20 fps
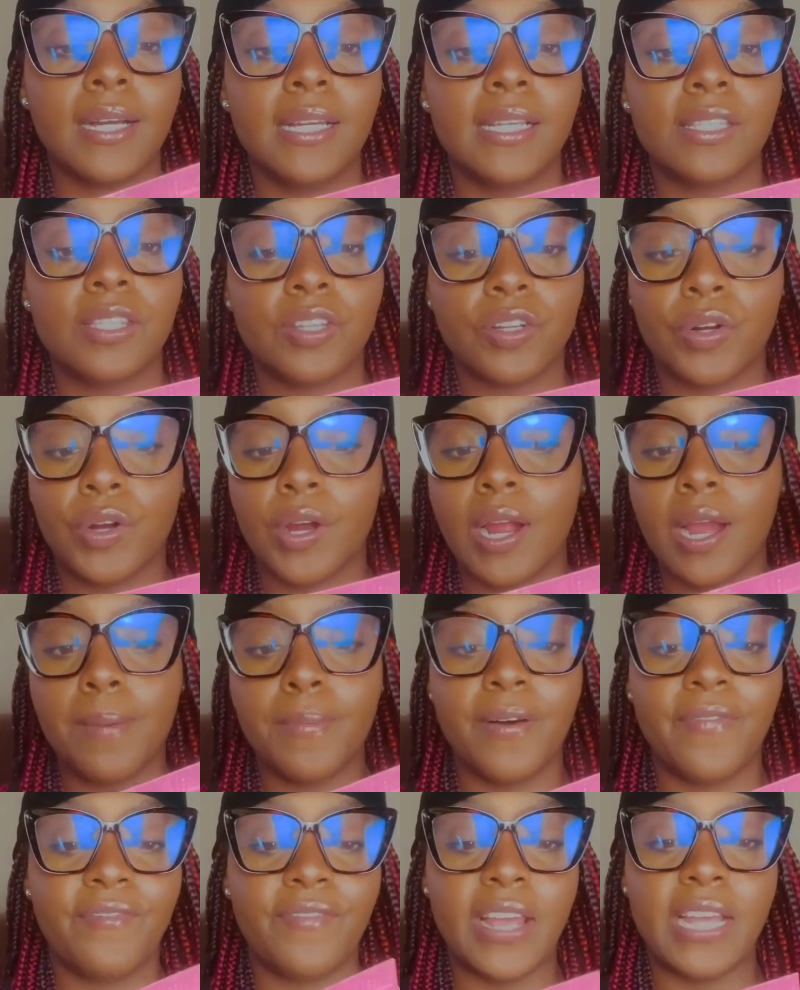an
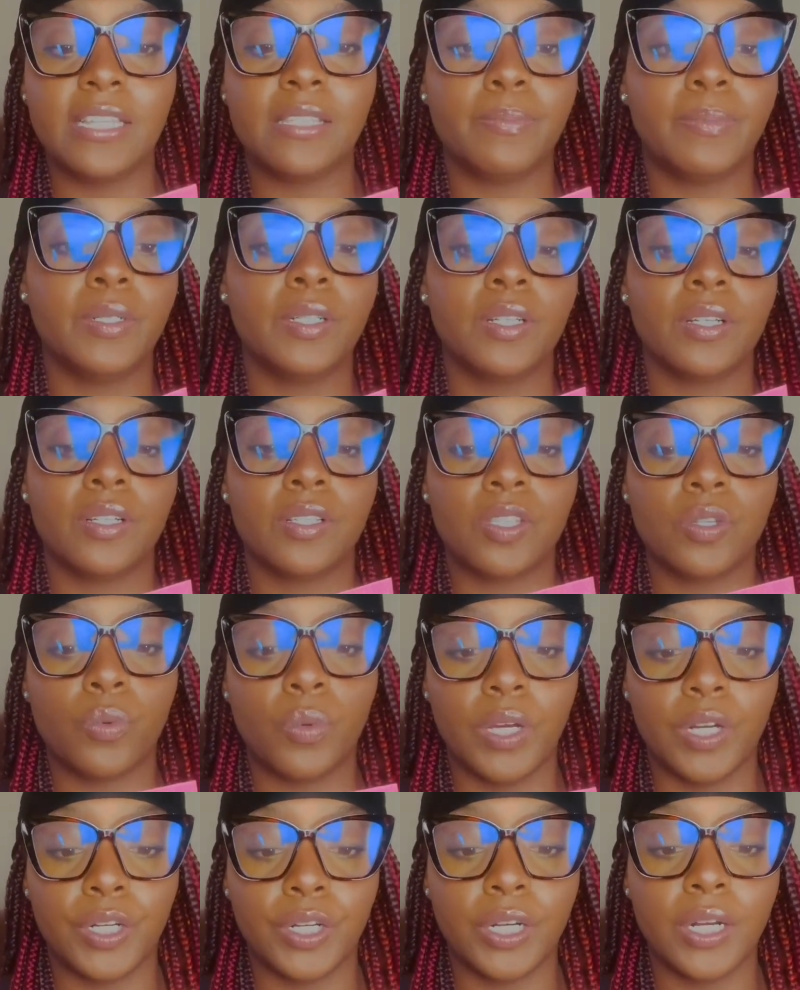Instagram, a Facebook, a
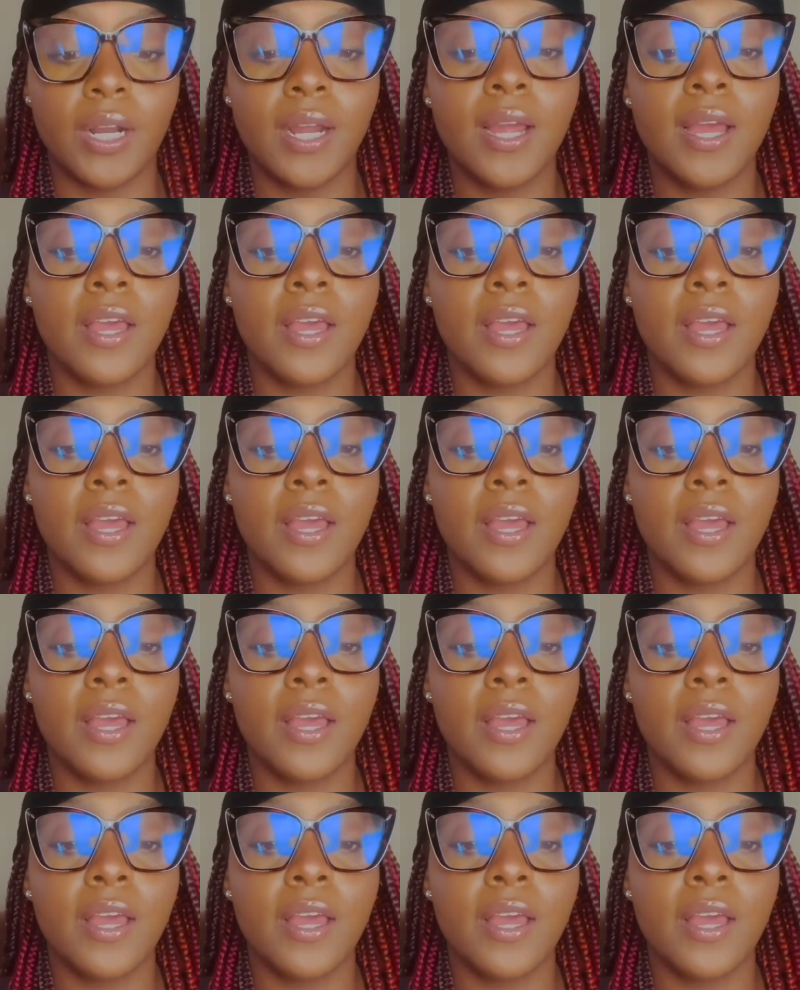Twitter.